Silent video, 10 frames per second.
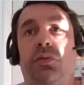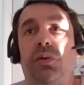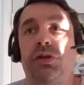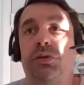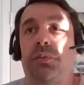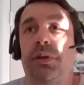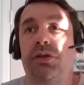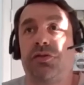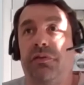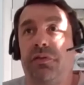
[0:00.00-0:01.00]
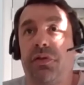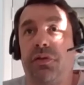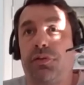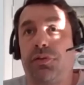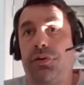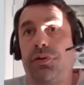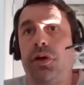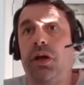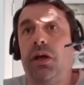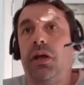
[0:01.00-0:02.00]
which will be driven through
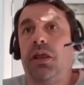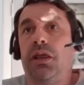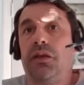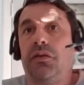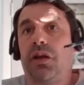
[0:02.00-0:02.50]
things